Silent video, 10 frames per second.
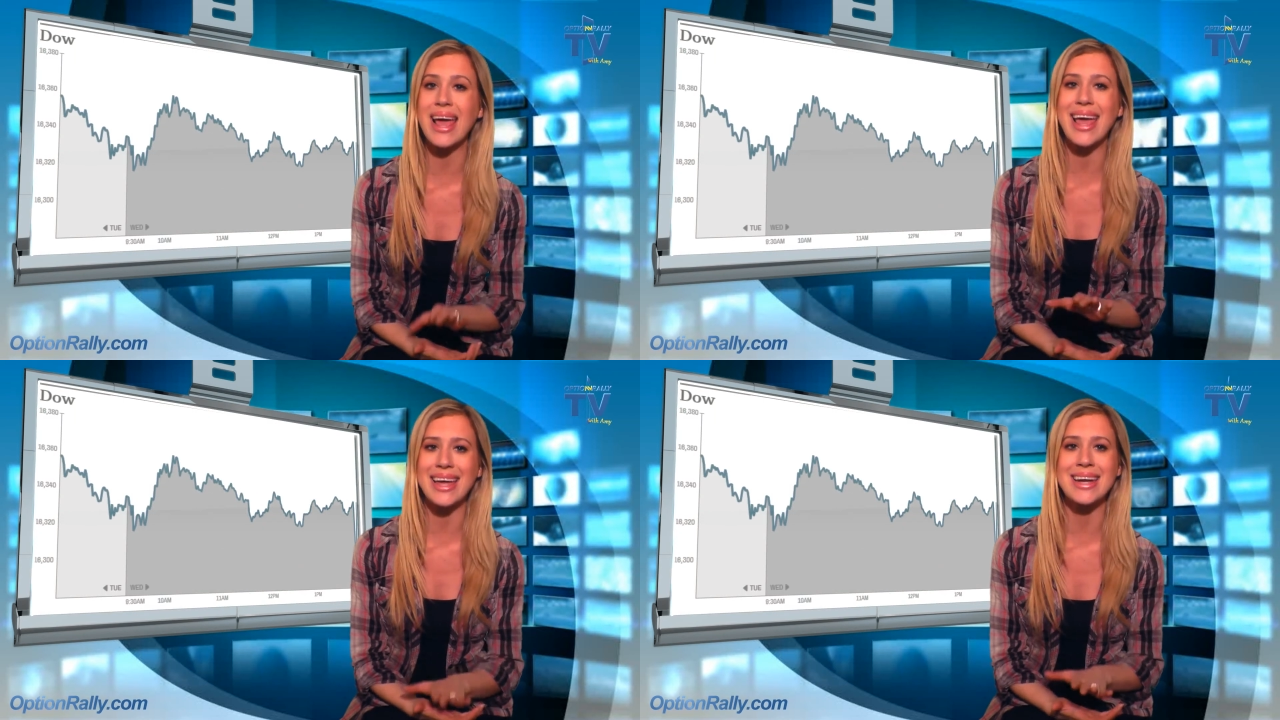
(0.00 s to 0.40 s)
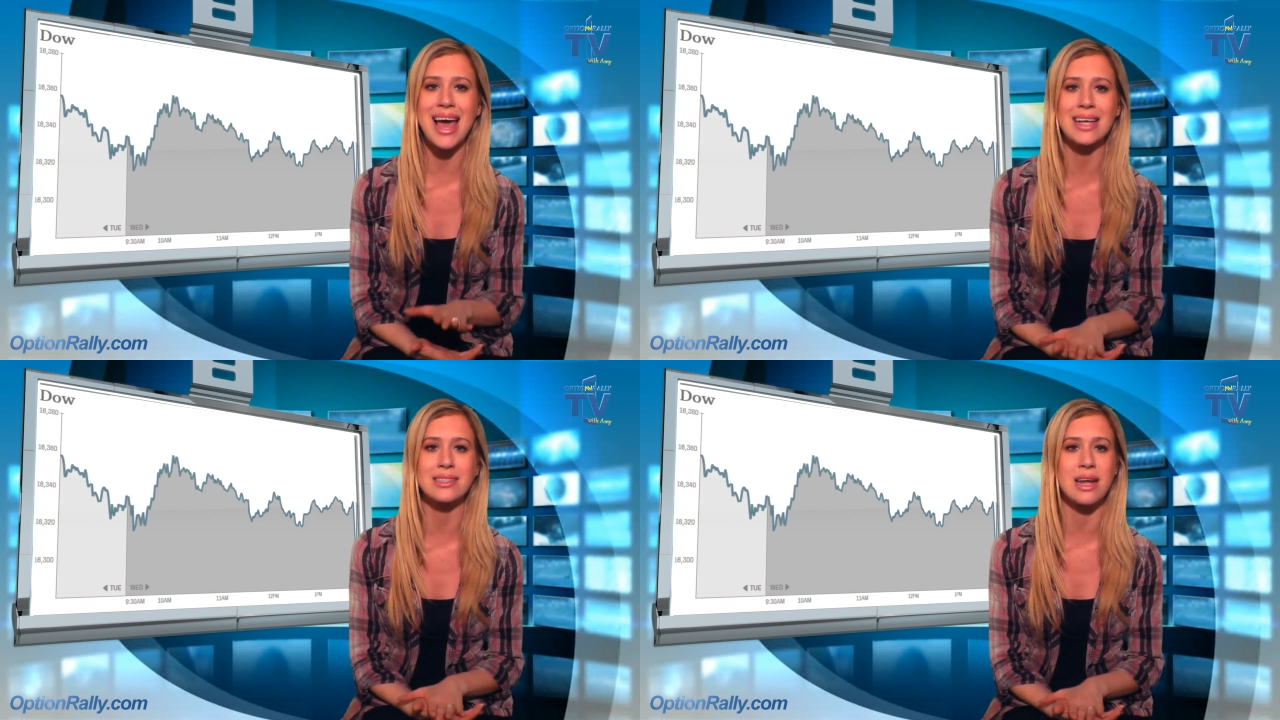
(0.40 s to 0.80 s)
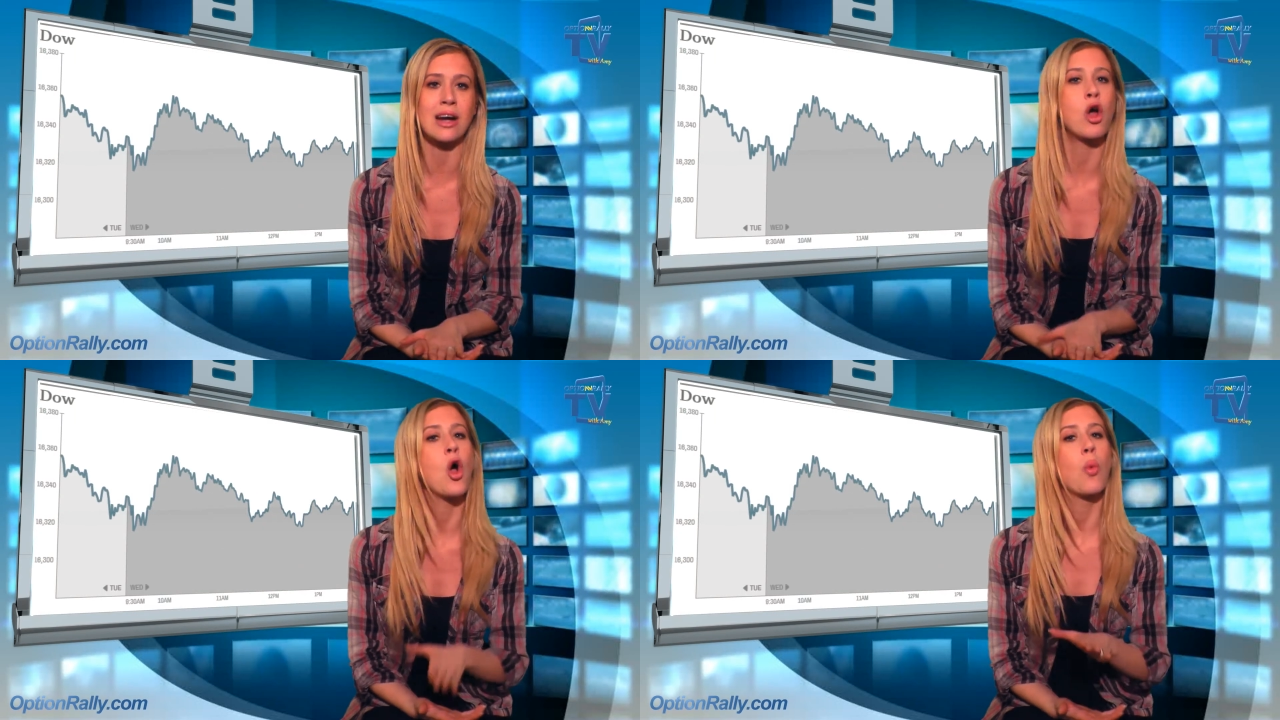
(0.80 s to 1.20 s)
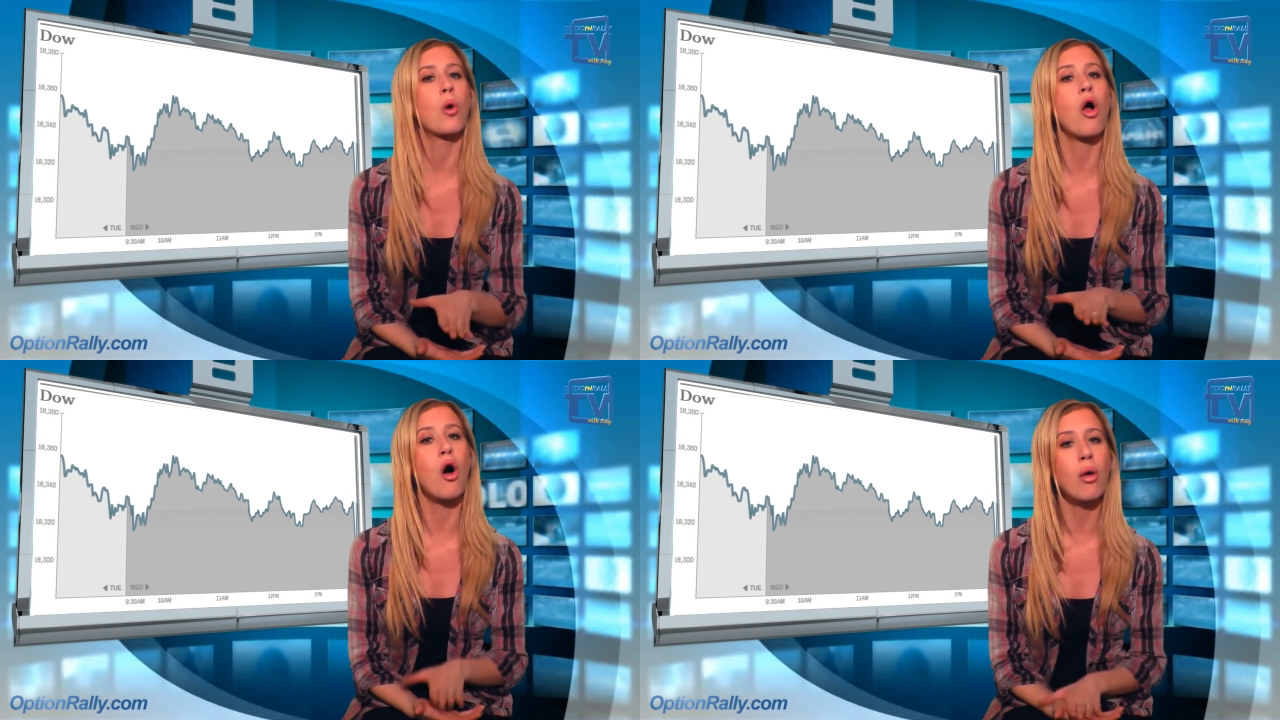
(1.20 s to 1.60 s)
and NASDAQ
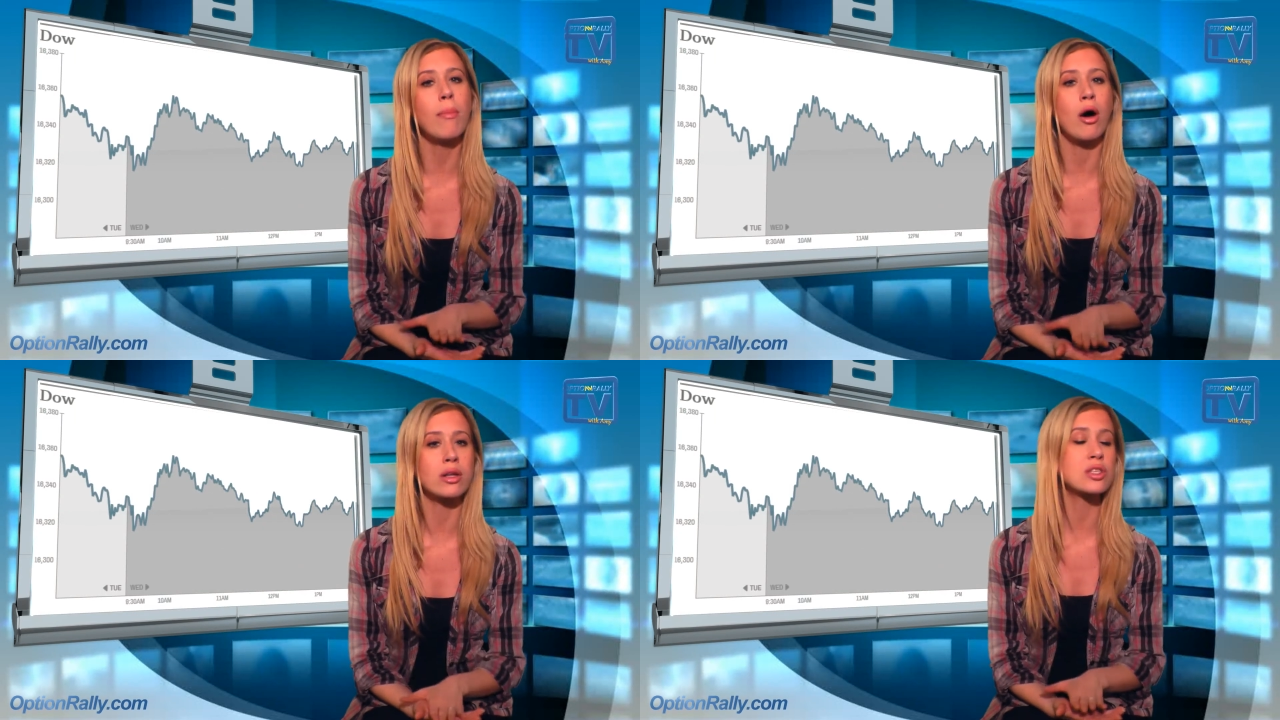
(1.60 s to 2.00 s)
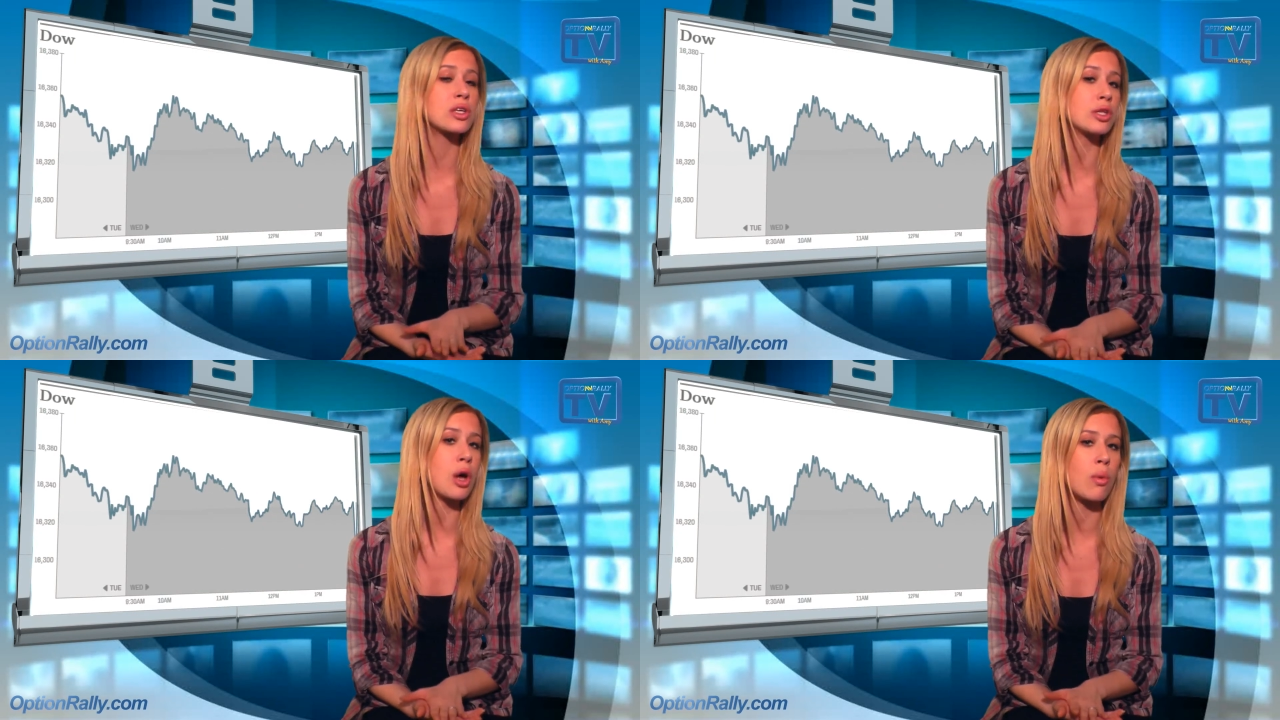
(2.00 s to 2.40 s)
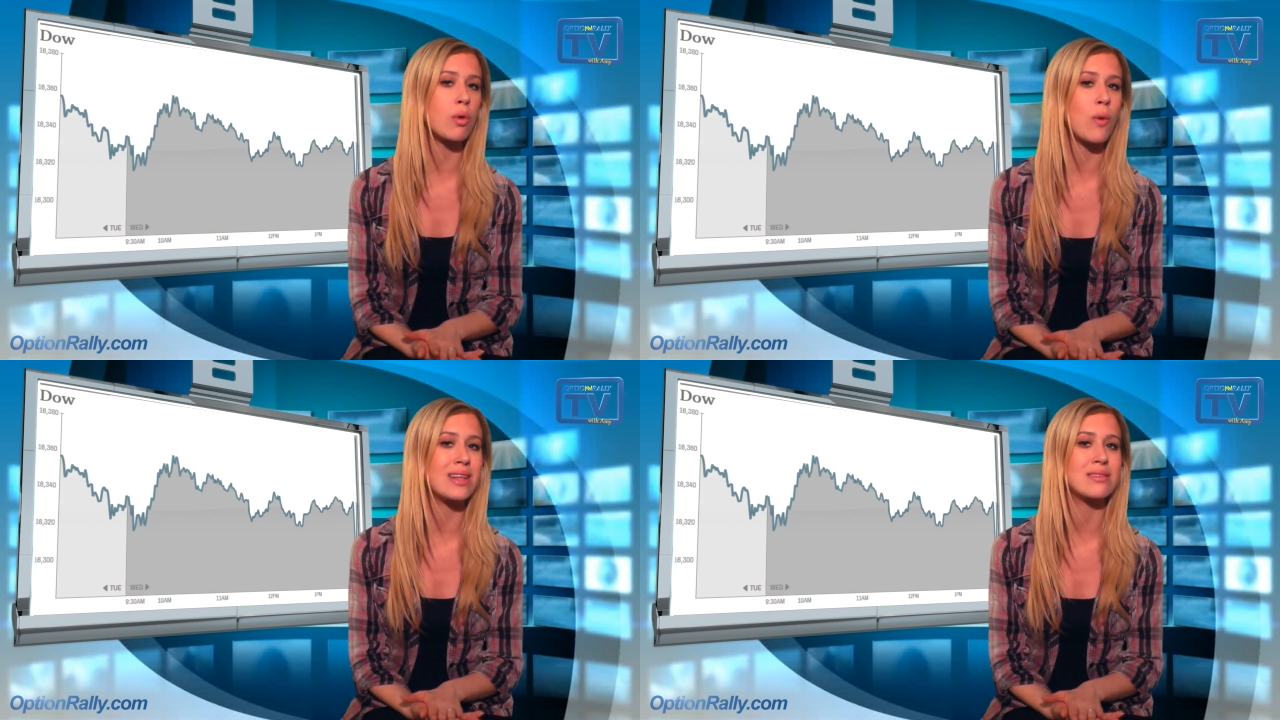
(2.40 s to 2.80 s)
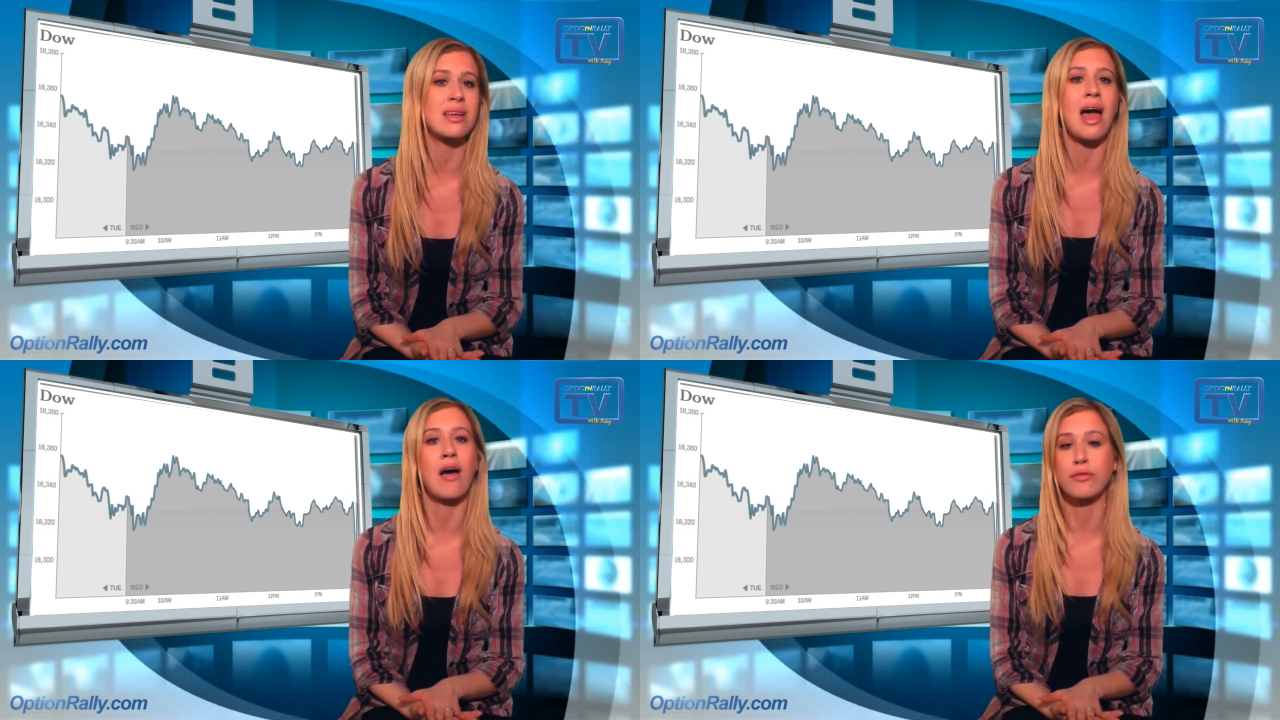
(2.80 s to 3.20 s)
were all modestly lower
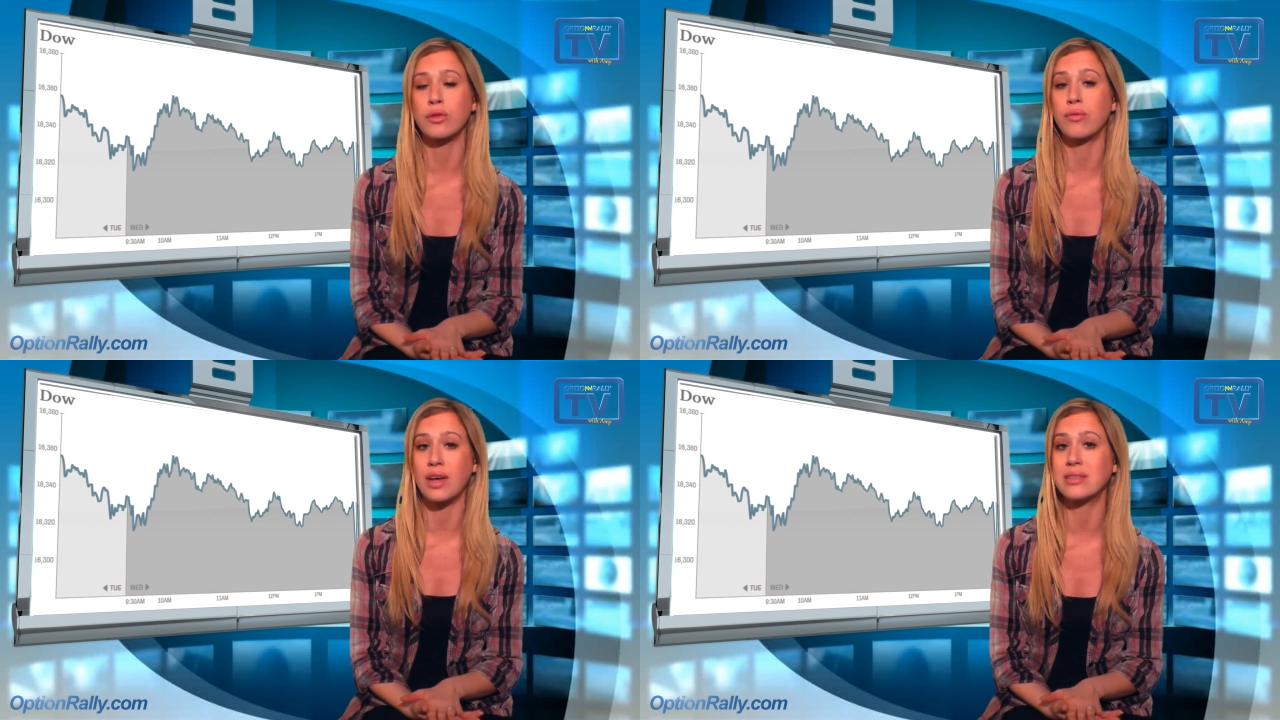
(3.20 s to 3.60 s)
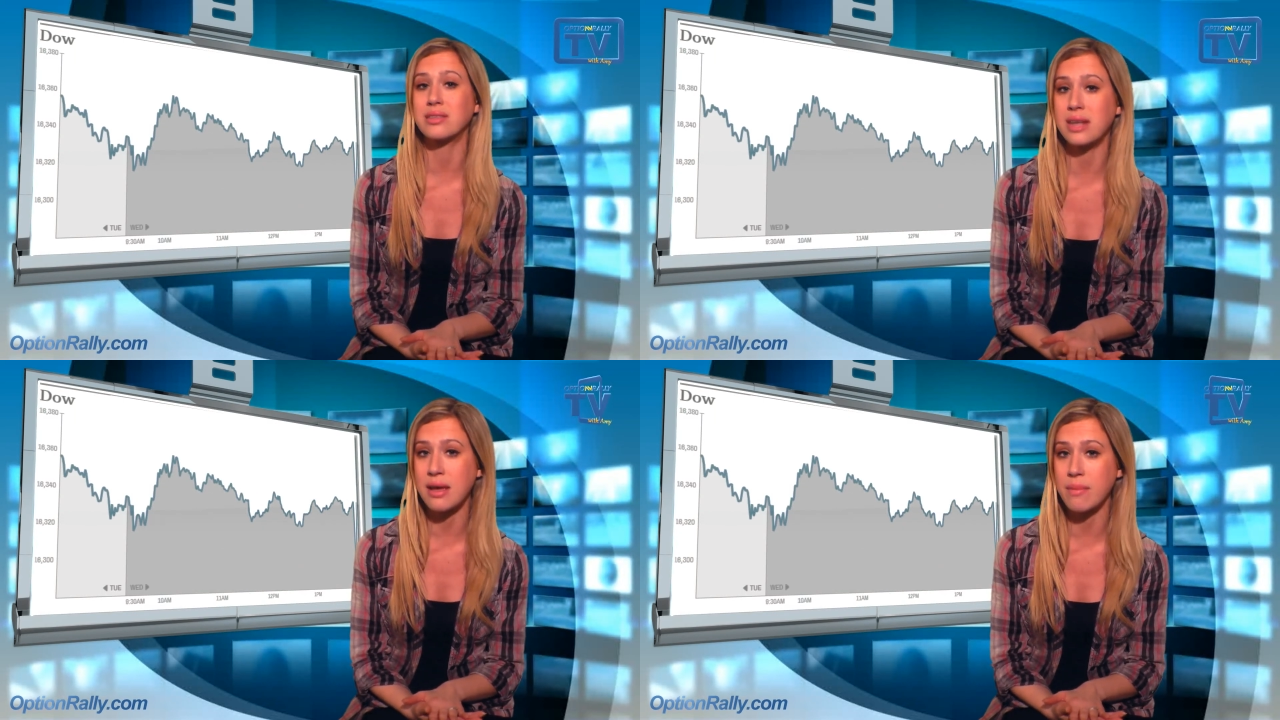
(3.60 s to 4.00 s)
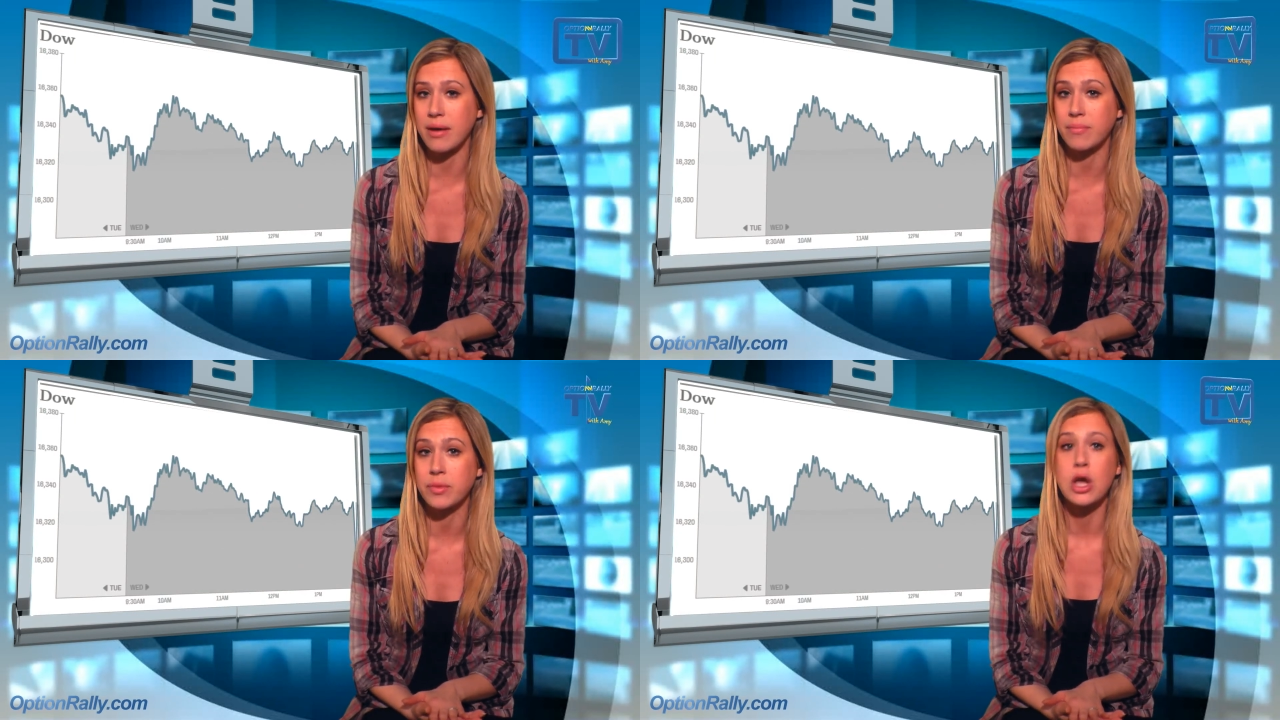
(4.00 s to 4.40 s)
Wednesday after the Fed's statement.